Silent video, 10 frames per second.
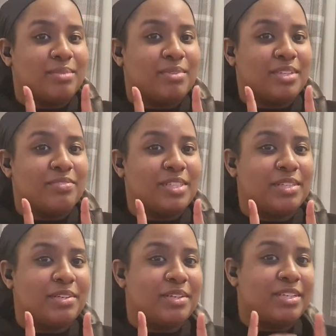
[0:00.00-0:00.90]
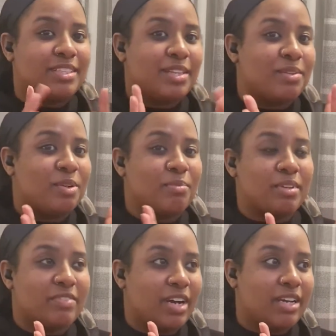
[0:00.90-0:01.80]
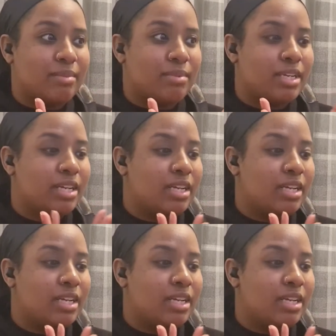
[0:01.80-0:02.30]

Vlogmadan video because I thought it would be a vibe.